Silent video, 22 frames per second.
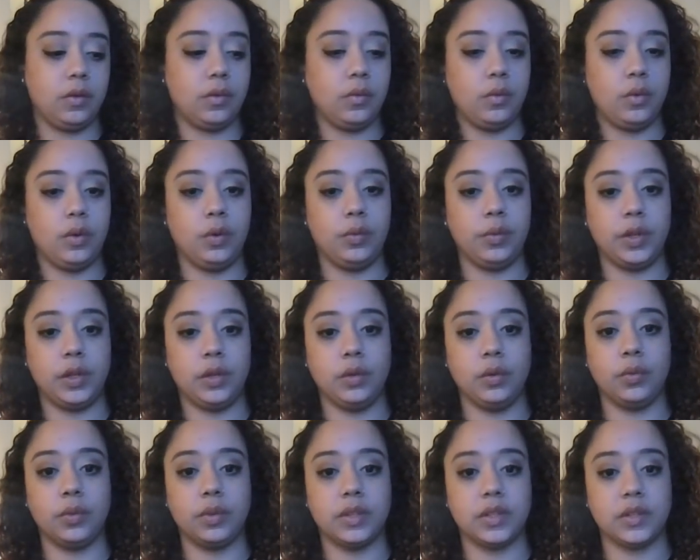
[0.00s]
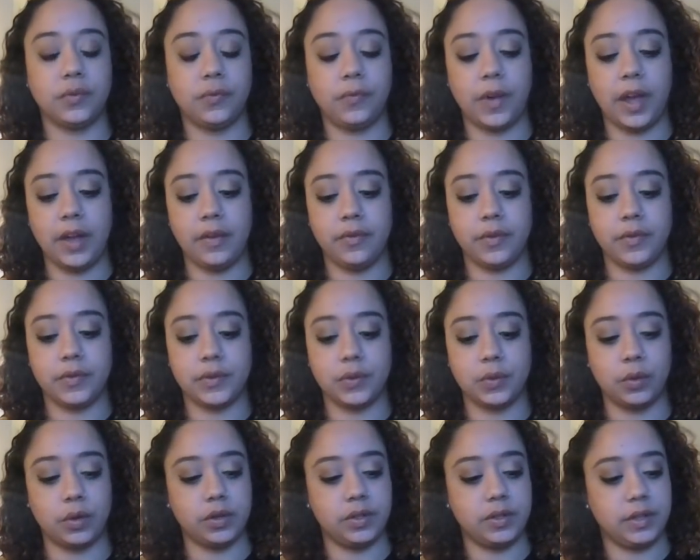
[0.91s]
What are we doing with this Five of
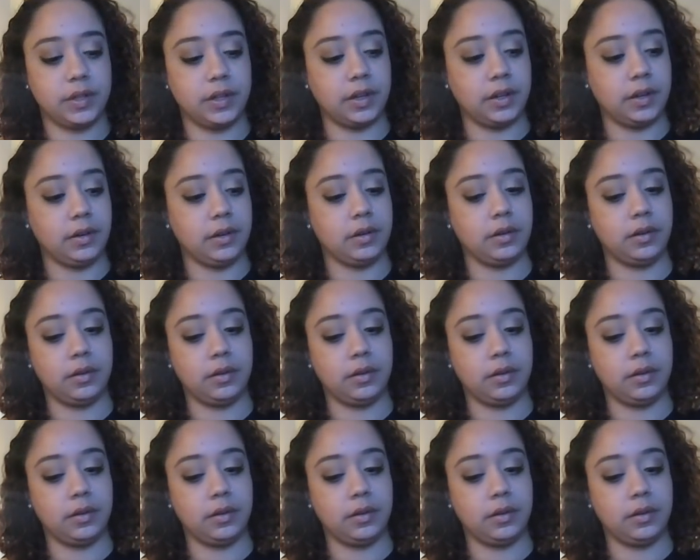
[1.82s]
Swords here?